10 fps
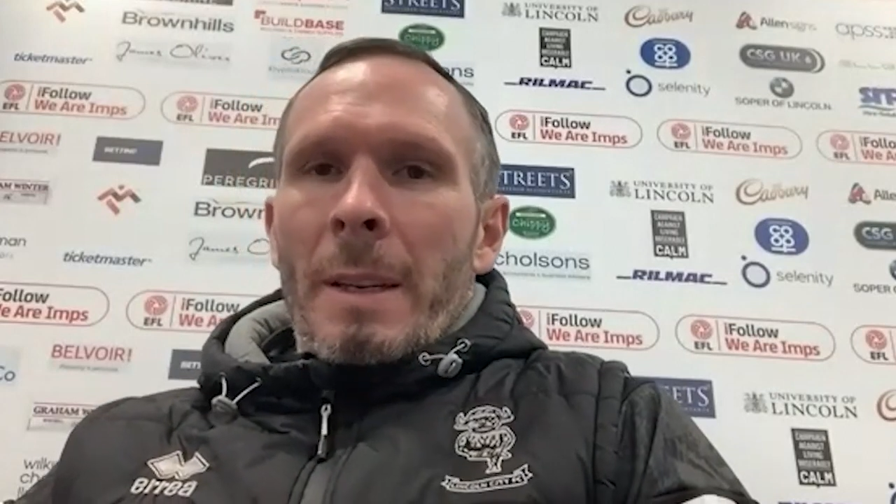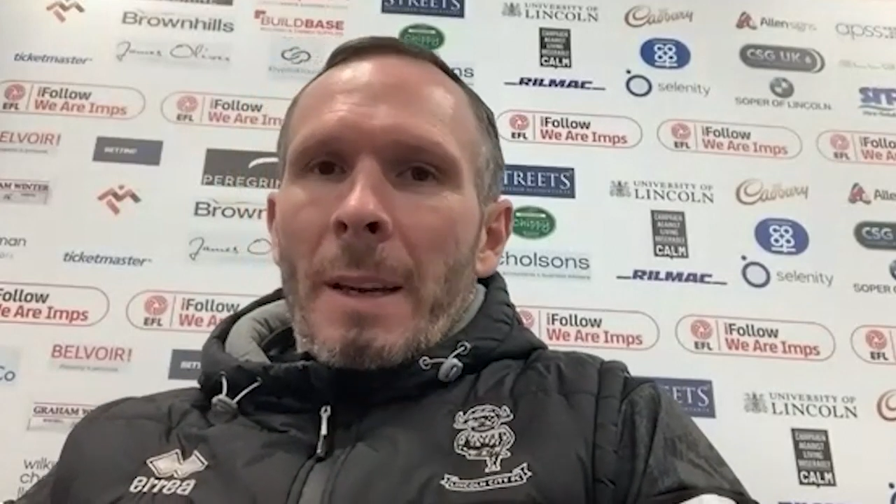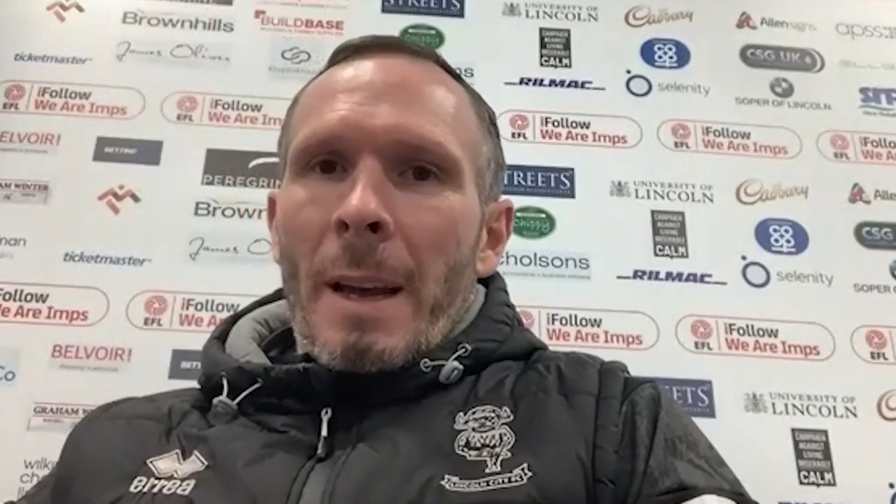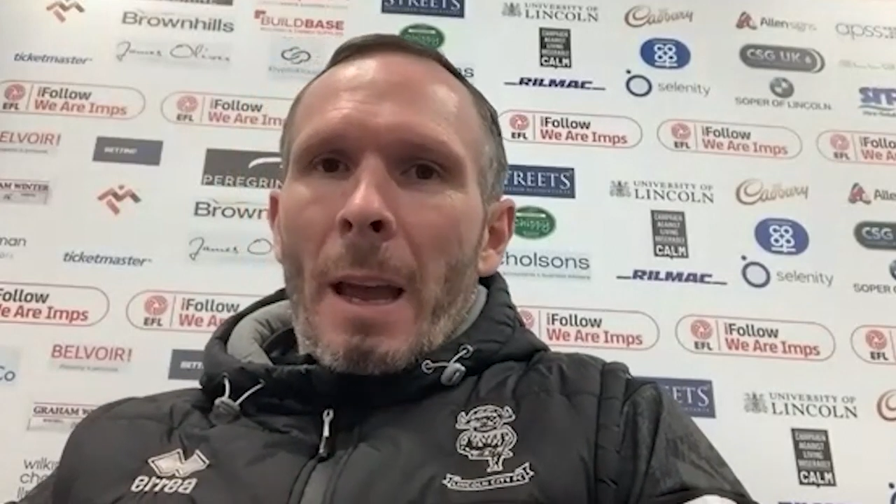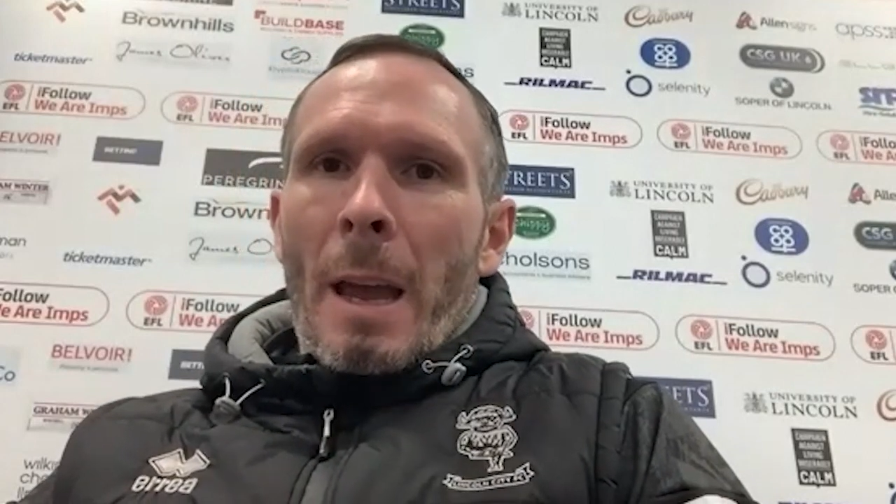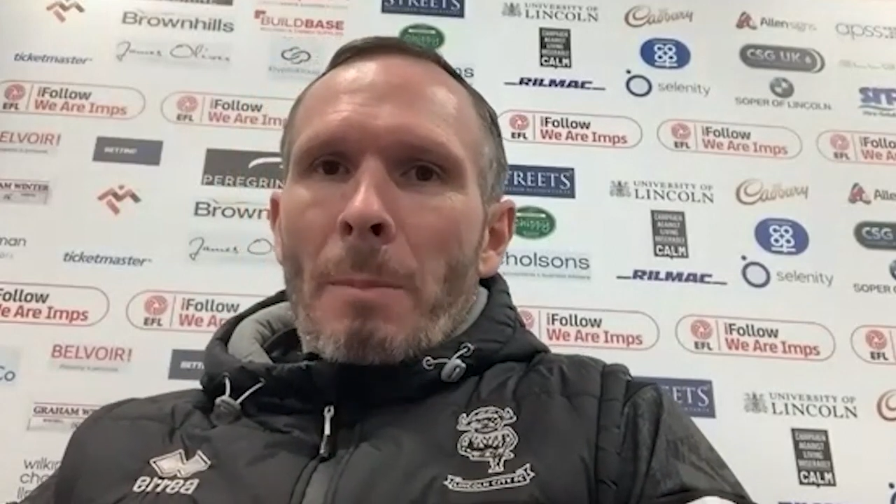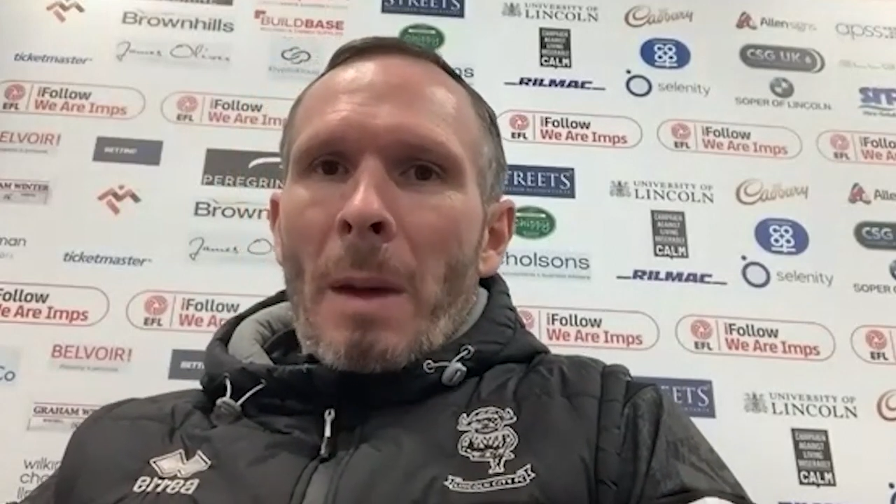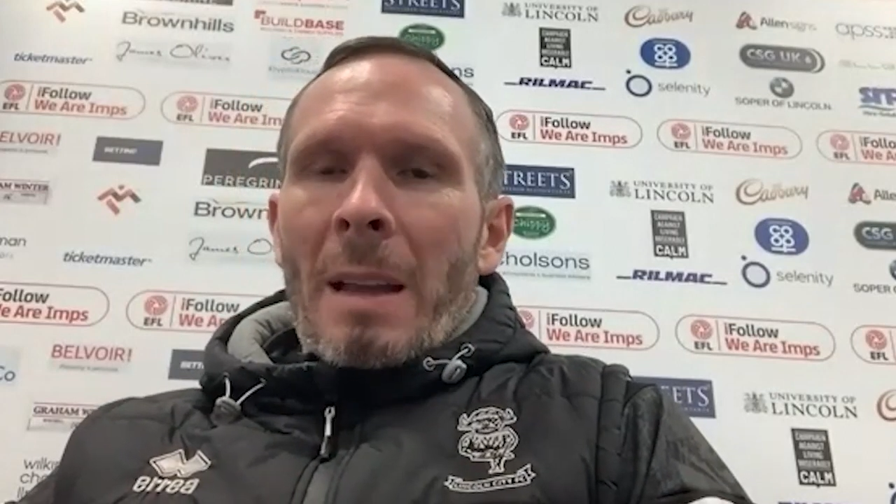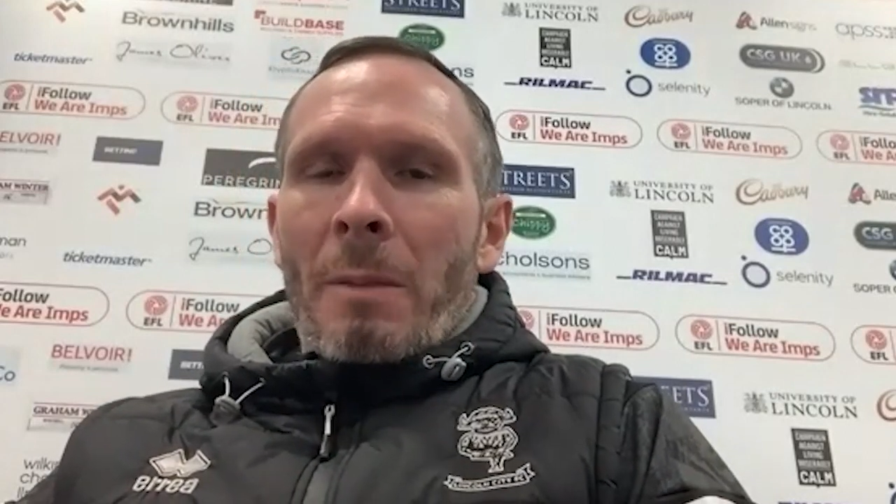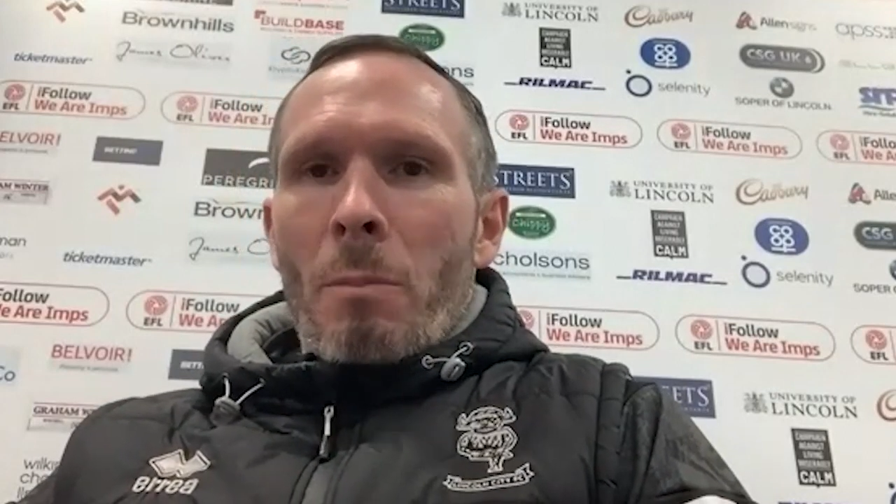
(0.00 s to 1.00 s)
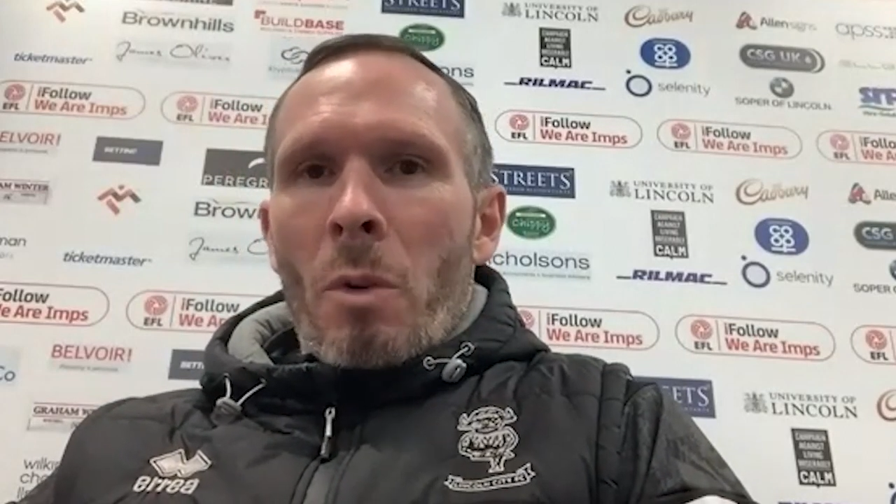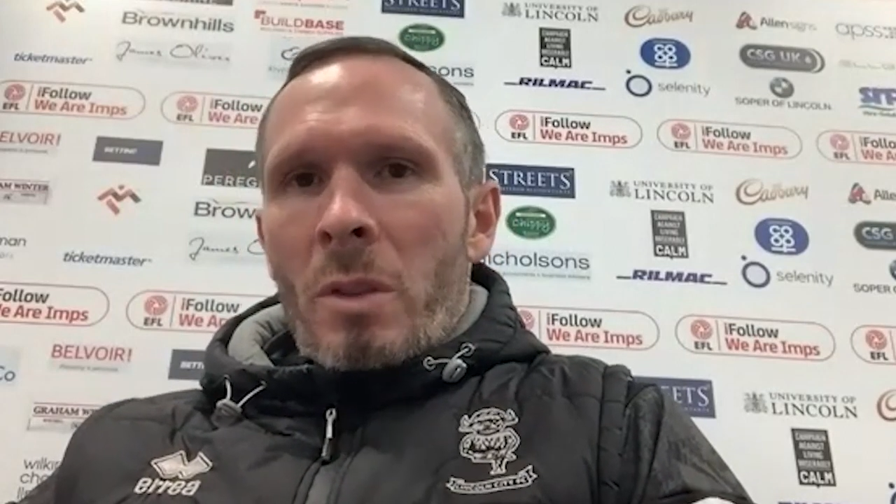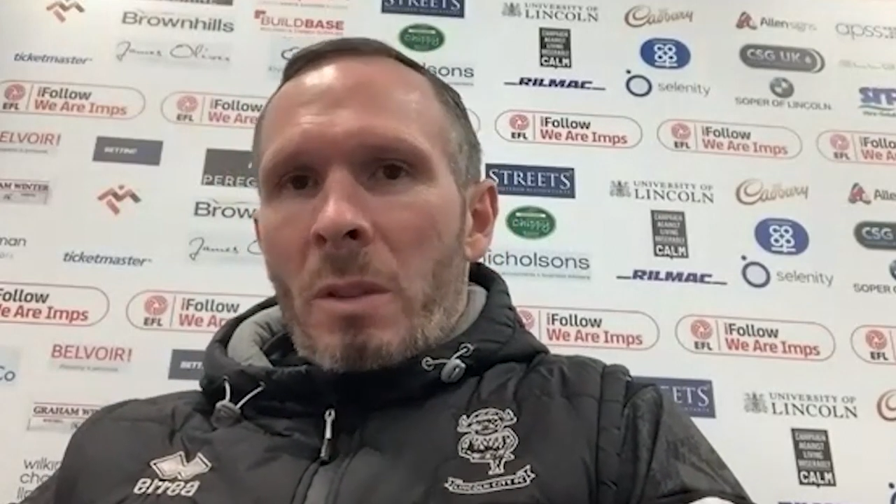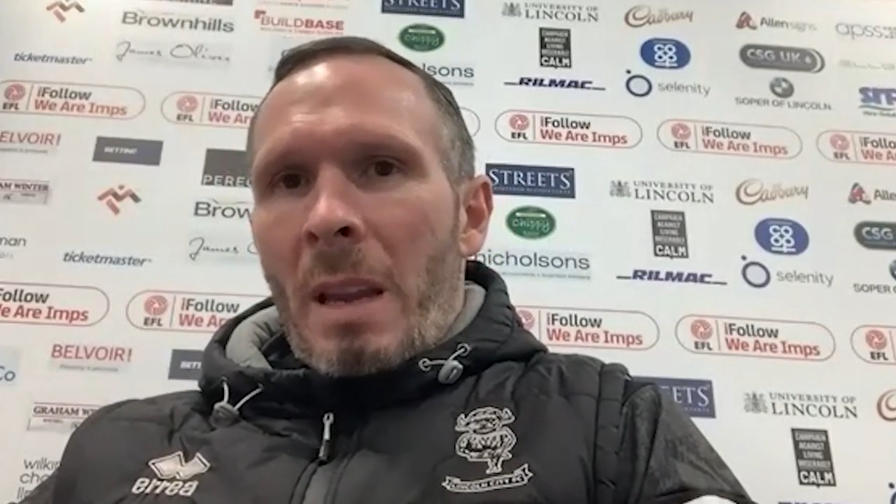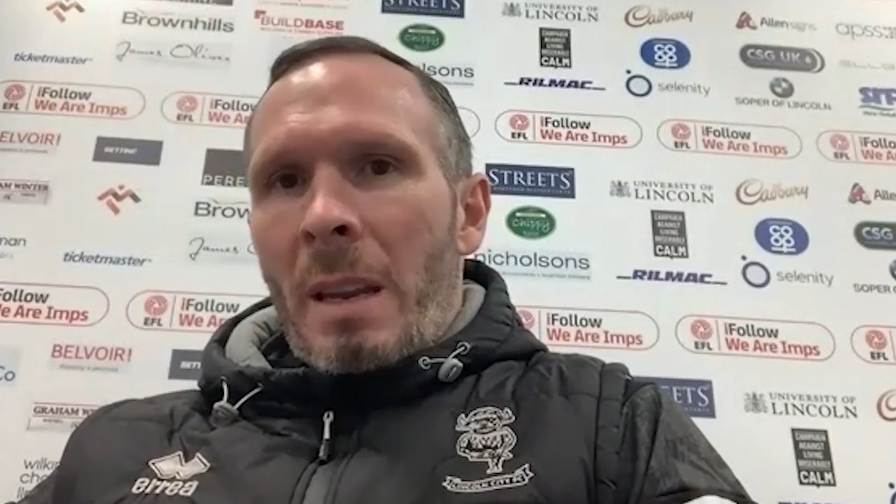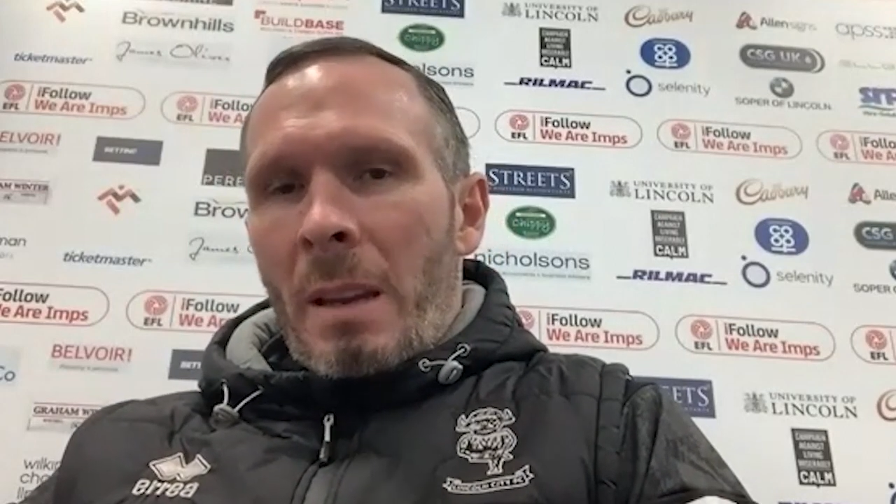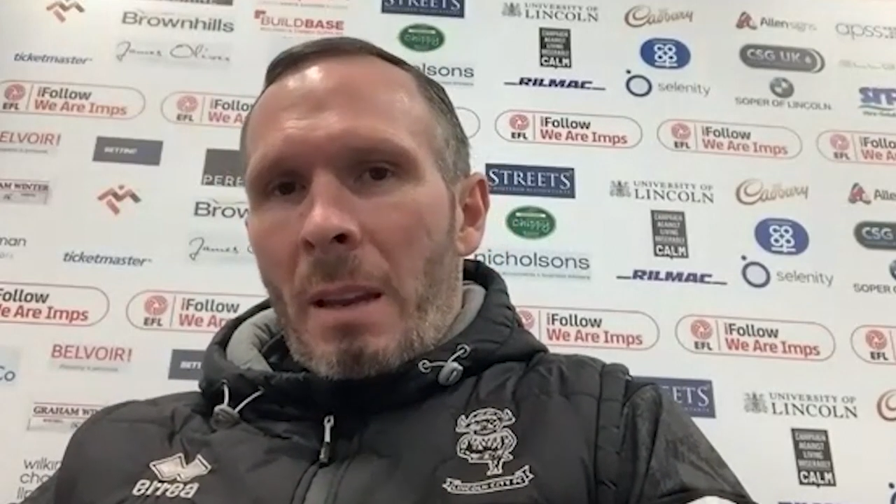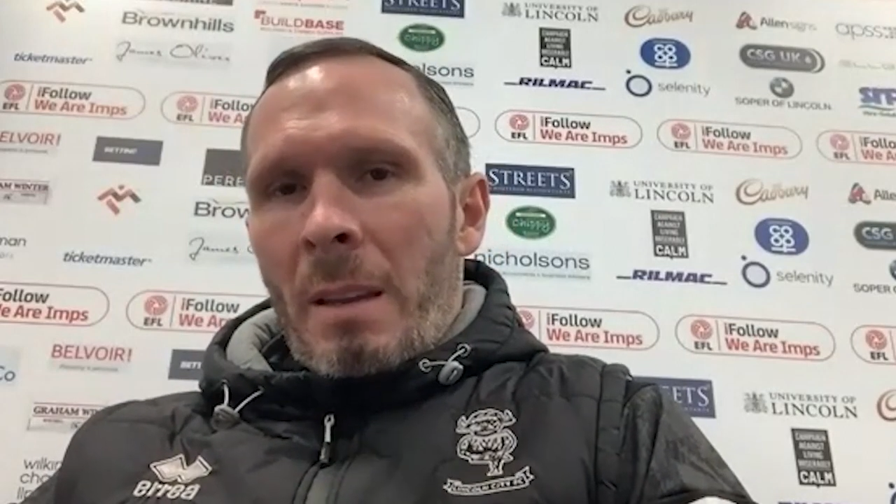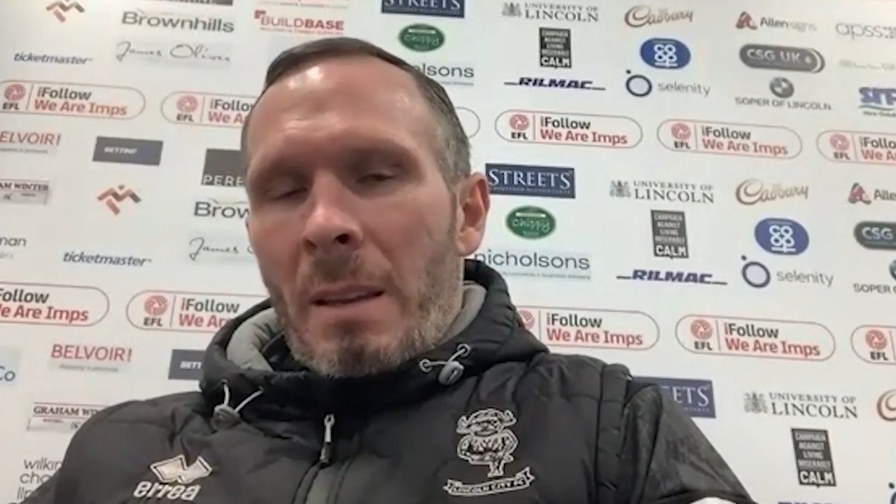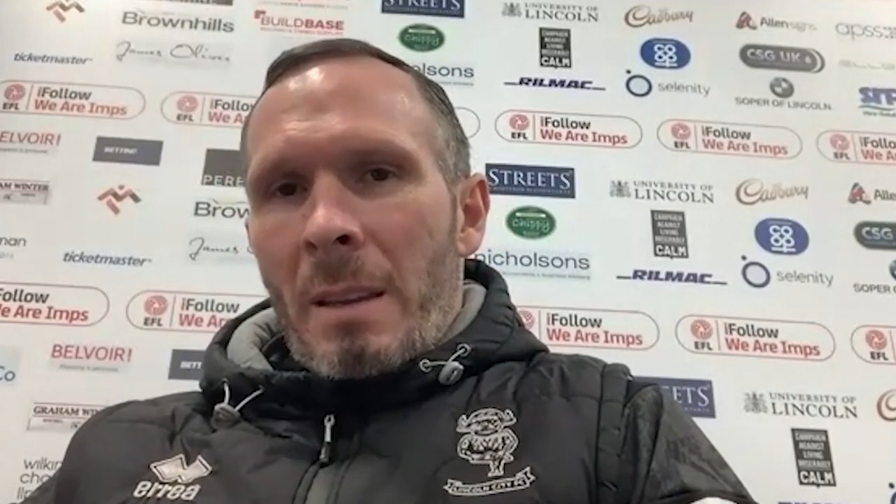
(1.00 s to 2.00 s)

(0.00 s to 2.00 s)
um, I'd much take a,